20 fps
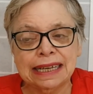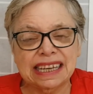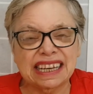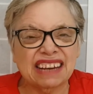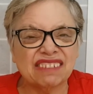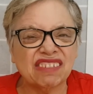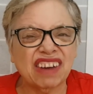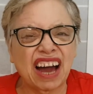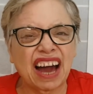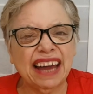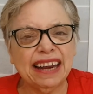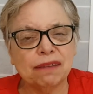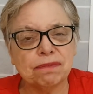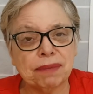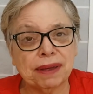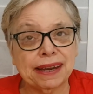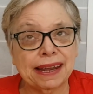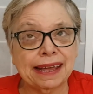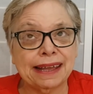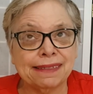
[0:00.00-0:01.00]
And I've kind
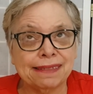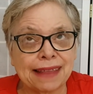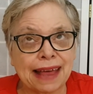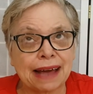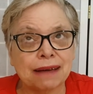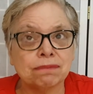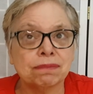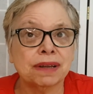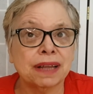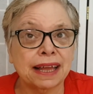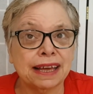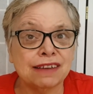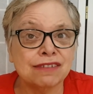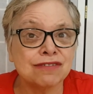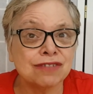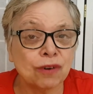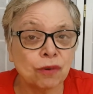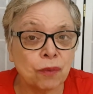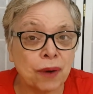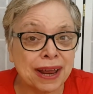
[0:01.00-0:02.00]
of been in that
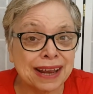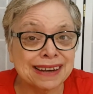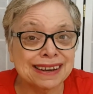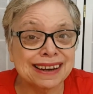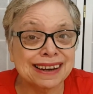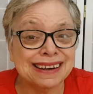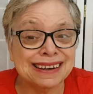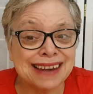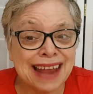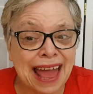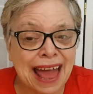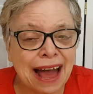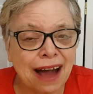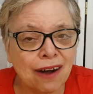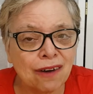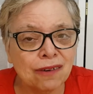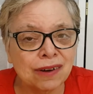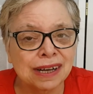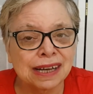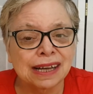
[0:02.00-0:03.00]
place right
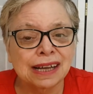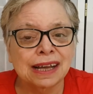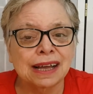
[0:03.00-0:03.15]
now